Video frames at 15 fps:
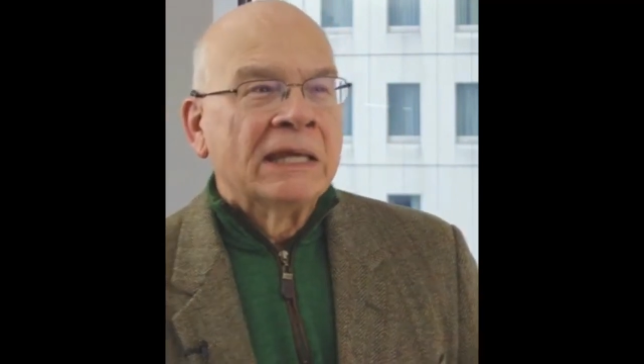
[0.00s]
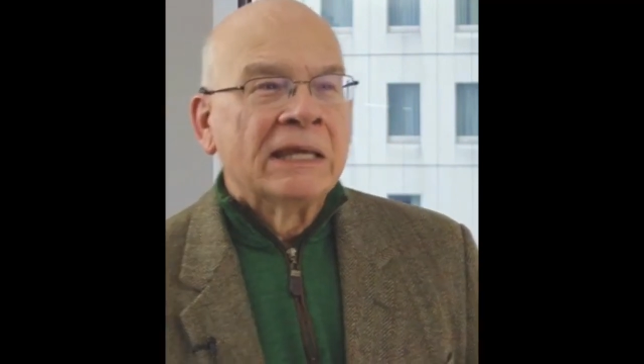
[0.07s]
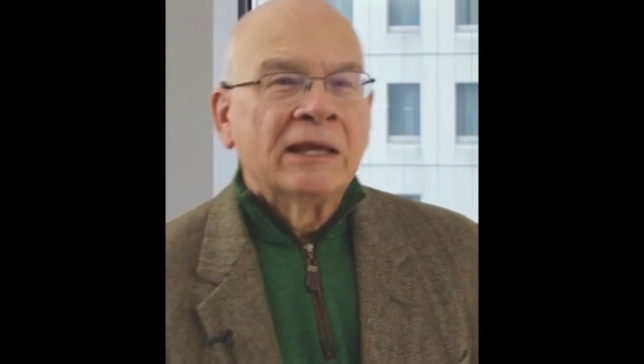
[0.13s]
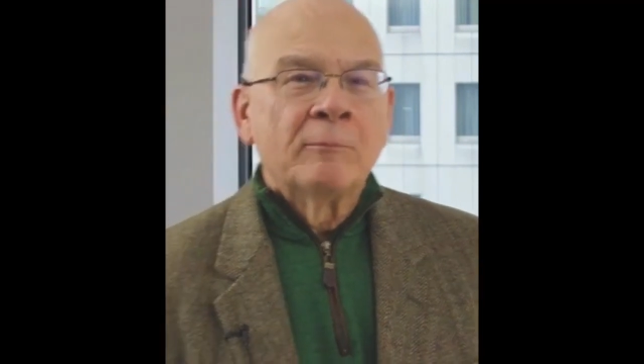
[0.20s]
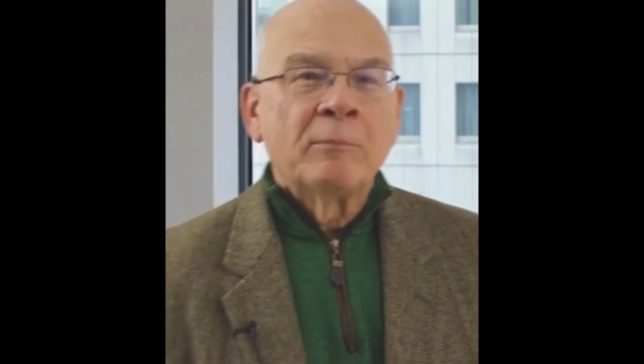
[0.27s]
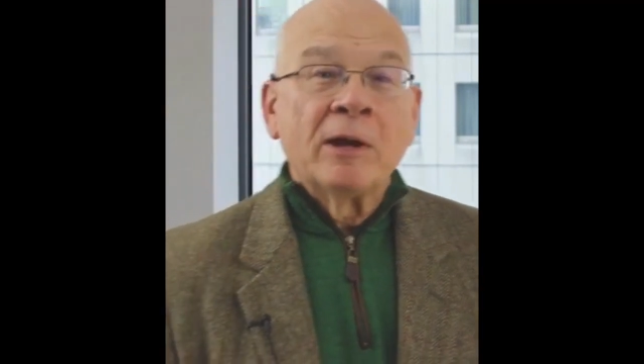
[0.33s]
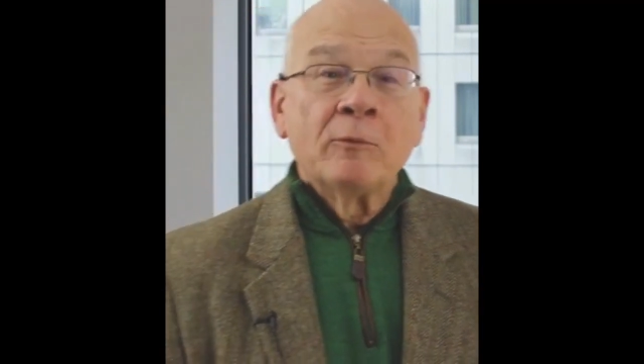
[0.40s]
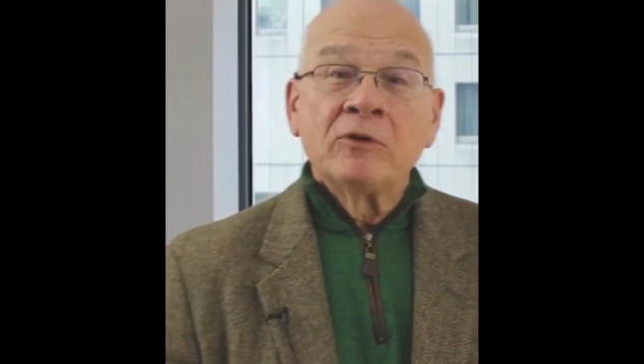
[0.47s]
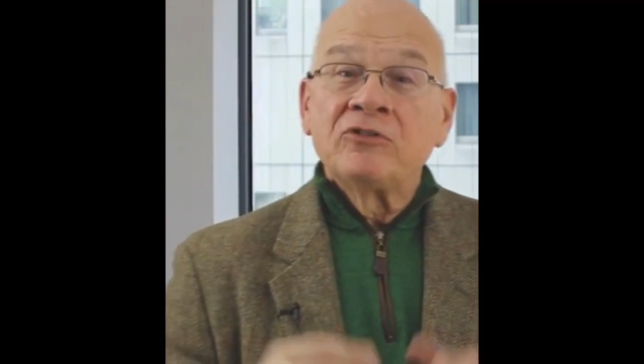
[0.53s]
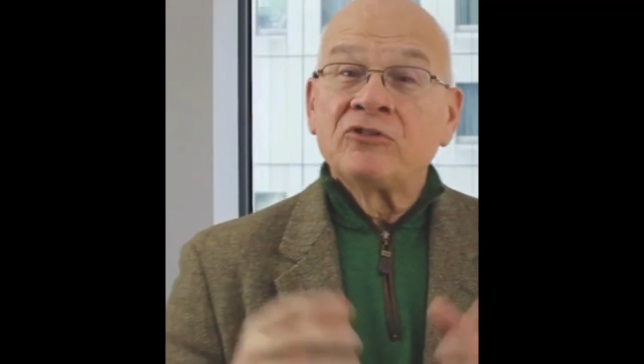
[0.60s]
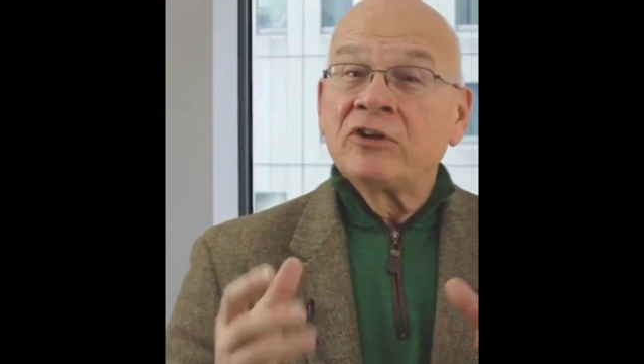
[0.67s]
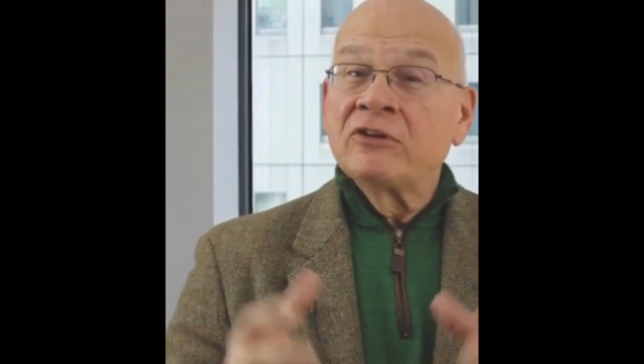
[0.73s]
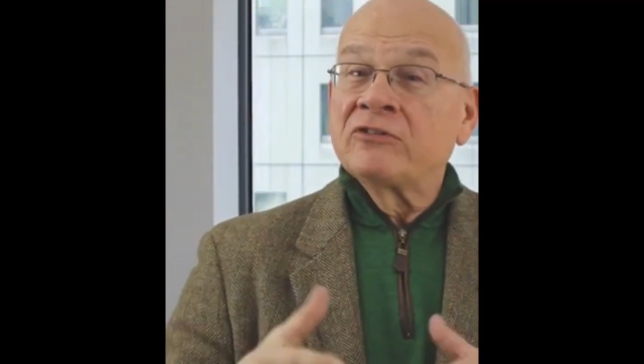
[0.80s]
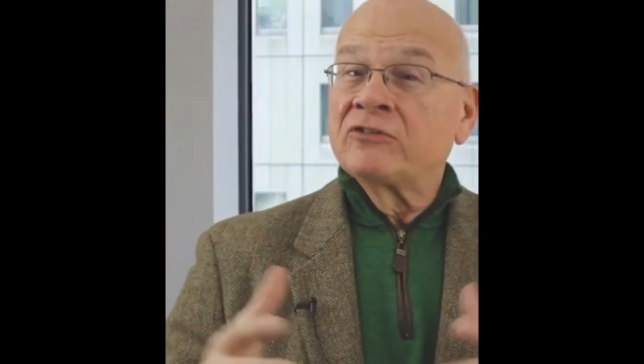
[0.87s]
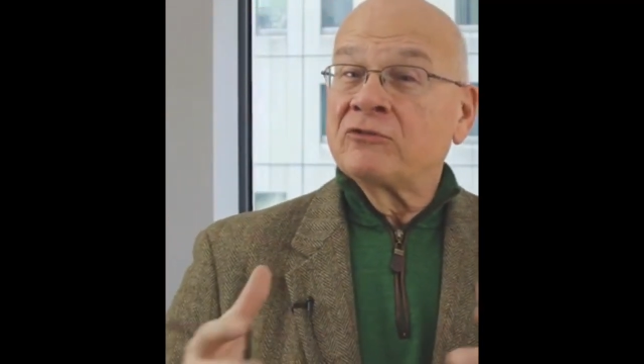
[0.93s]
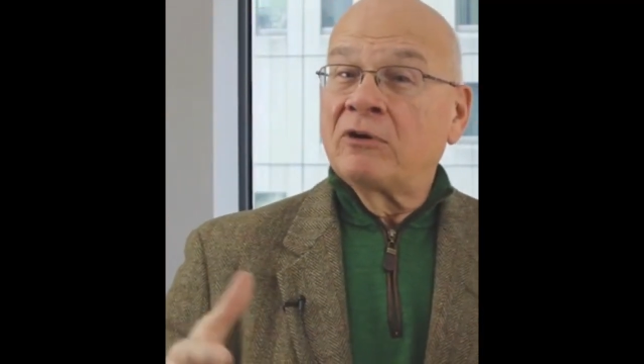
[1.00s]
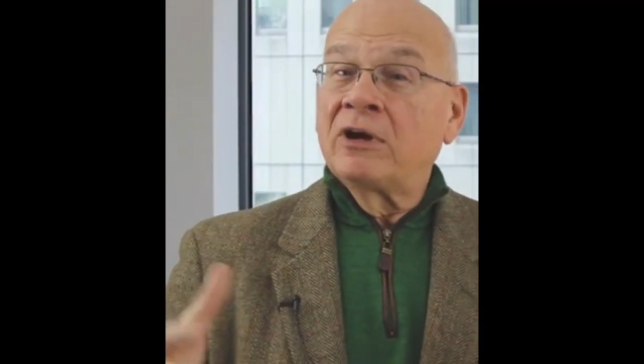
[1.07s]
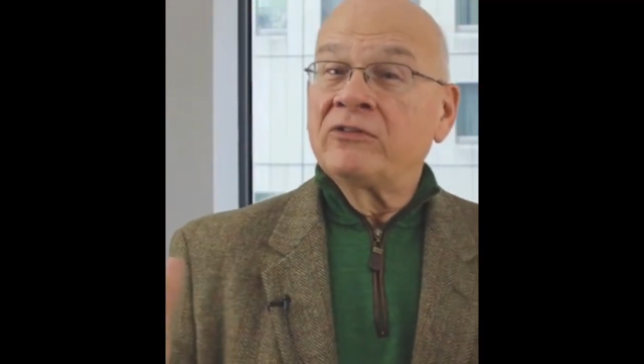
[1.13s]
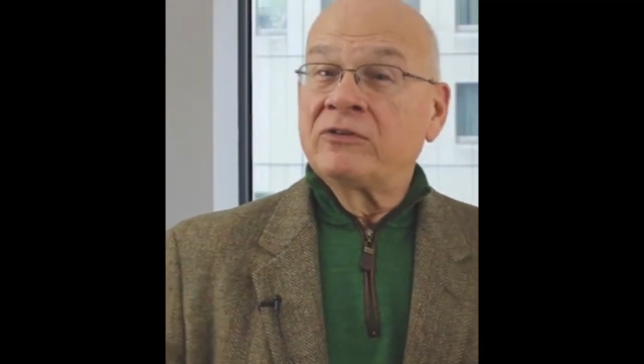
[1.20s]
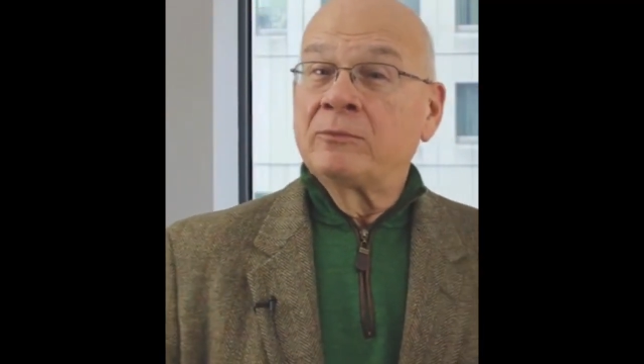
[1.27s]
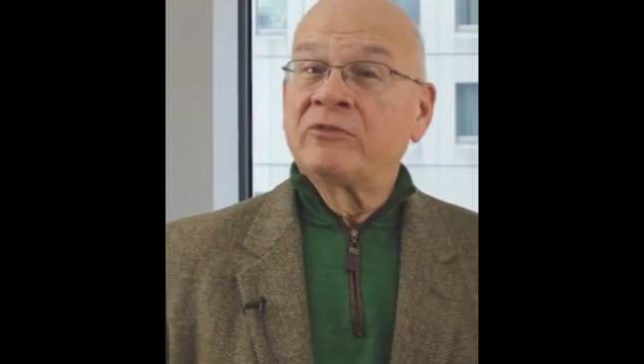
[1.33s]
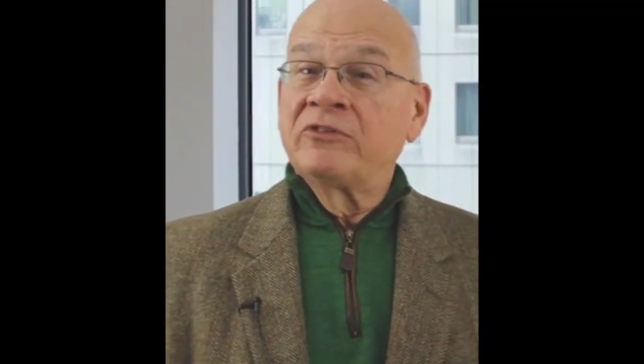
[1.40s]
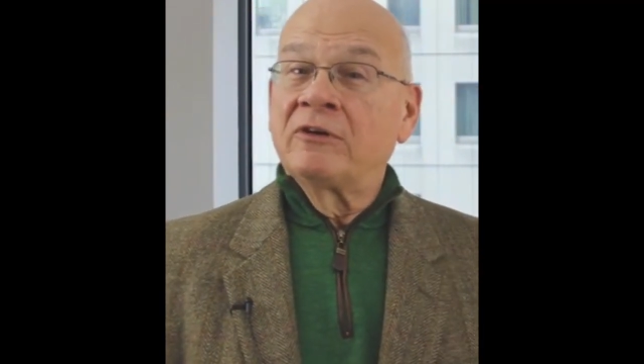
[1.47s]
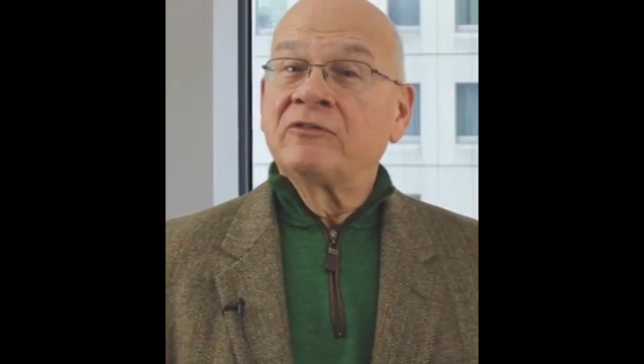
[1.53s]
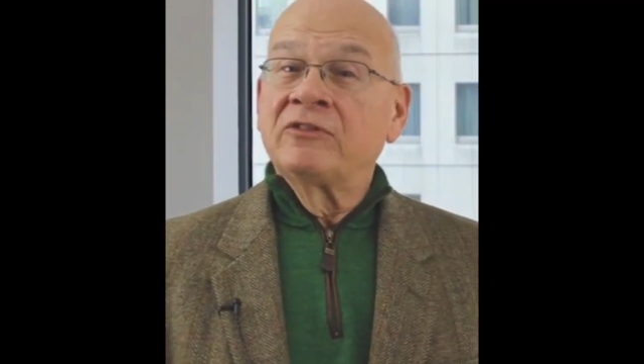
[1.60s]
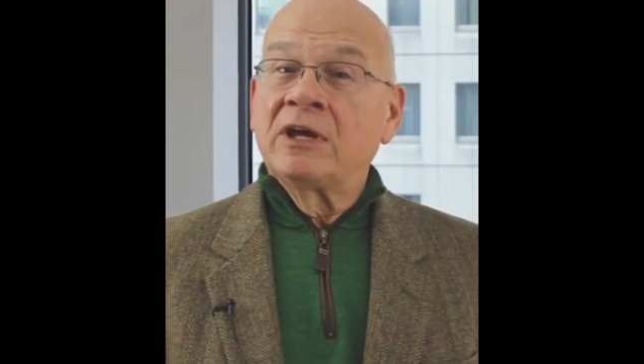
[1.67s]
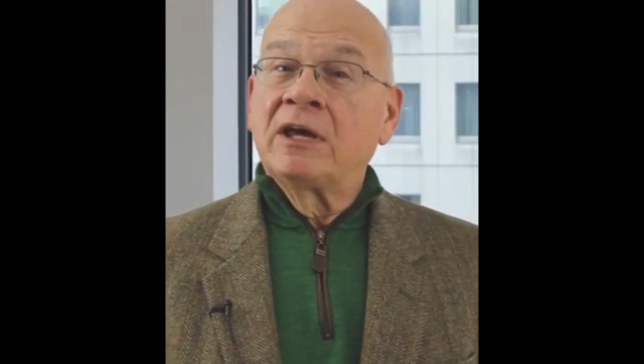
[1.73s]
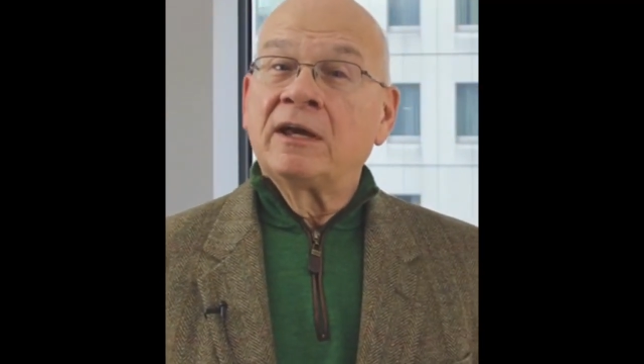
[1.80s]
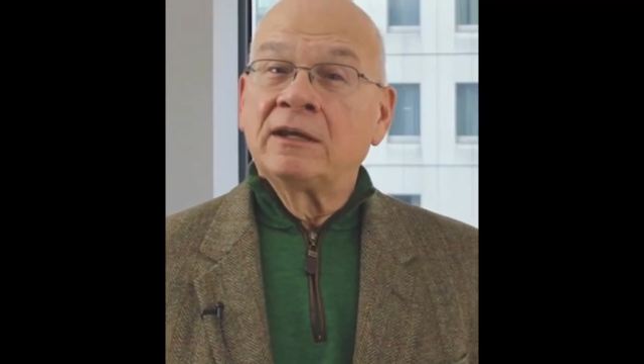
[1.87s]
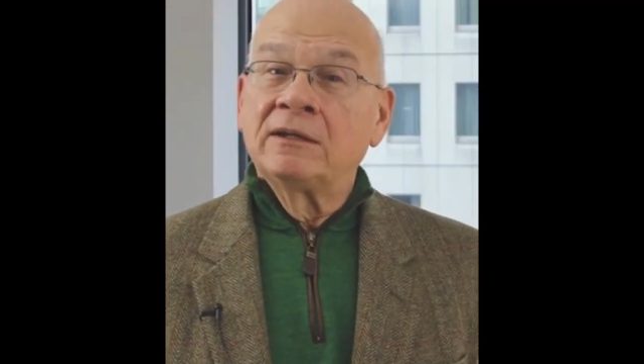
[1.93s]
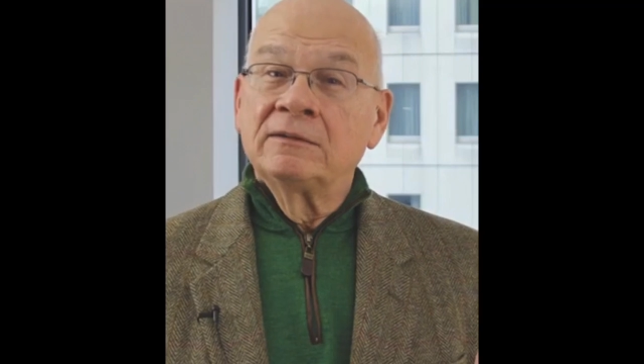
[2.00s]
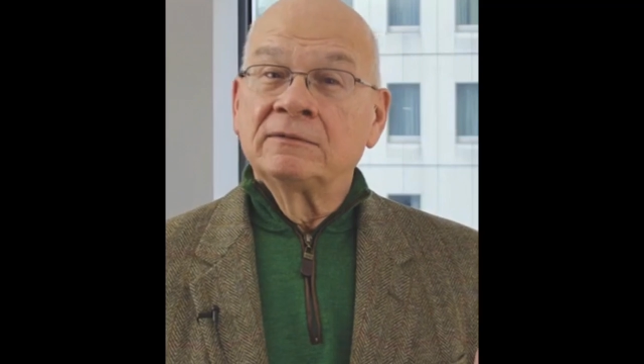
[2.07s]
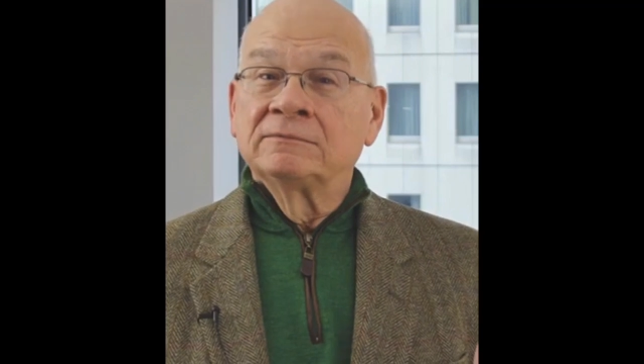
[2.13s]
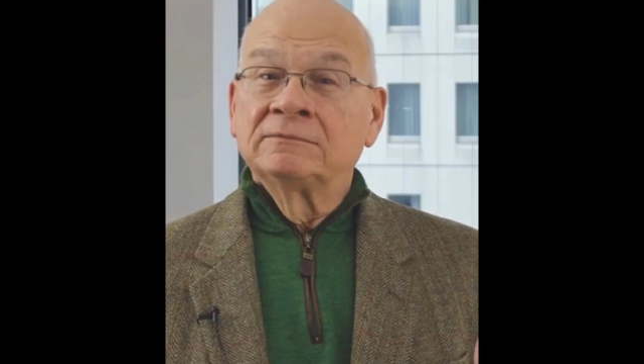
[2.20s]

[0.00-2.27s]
by which Jesus Christ himself died,